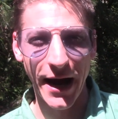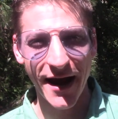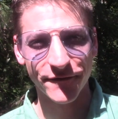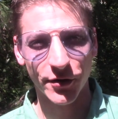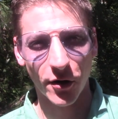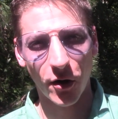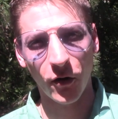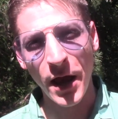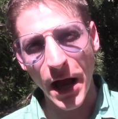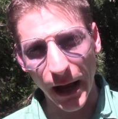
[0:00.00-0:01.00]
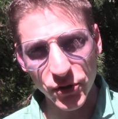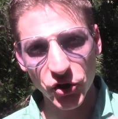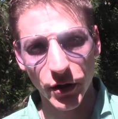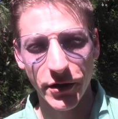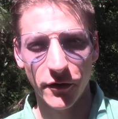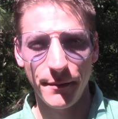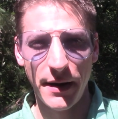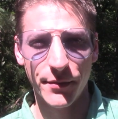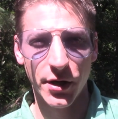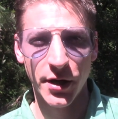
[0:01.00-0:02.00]
After all, I'm sure you
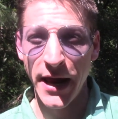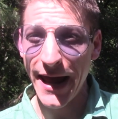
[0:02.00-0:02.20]
remember